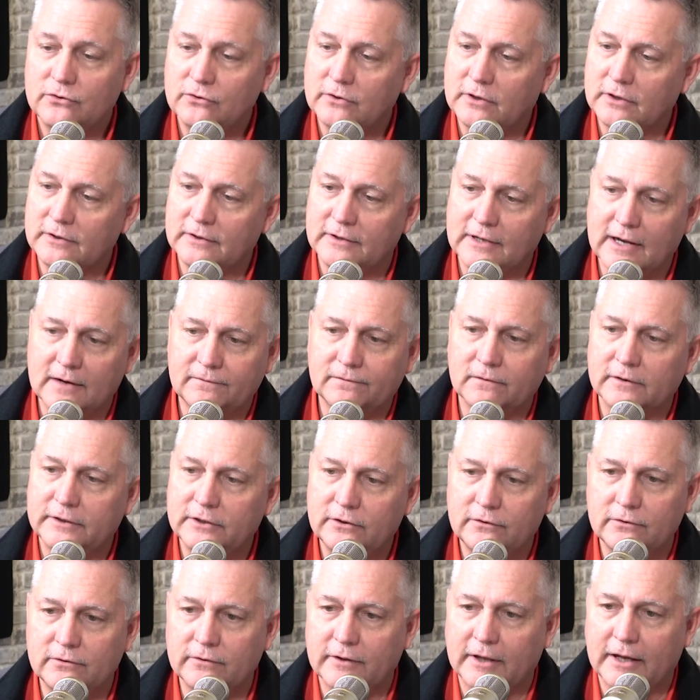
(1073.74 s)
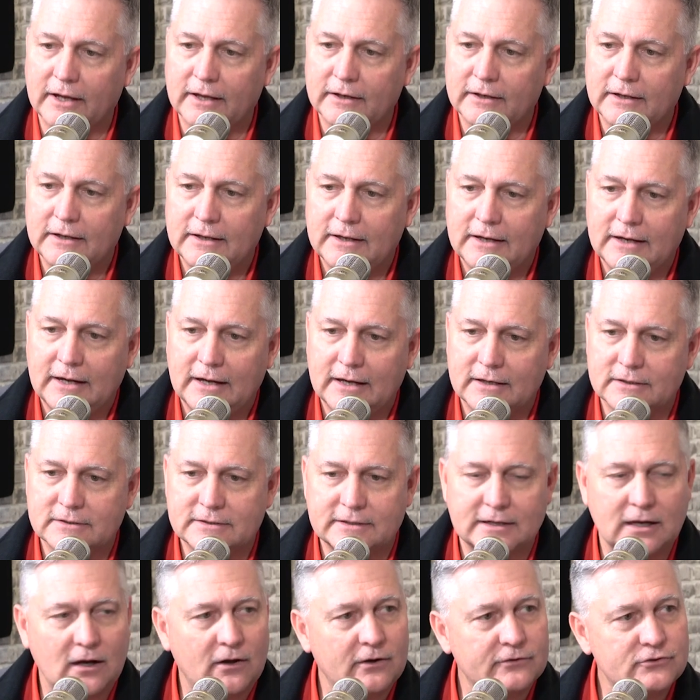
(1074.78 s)
You can definitely do that and
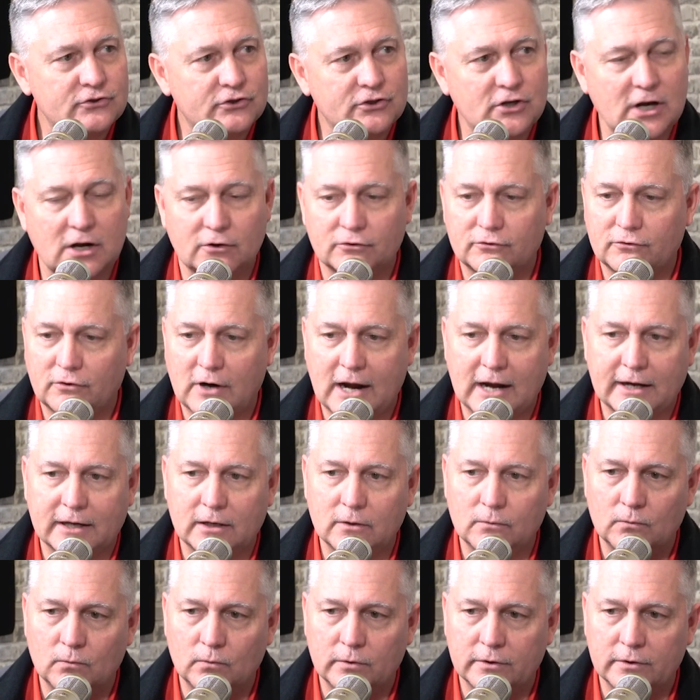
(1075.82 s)
see how it's tracking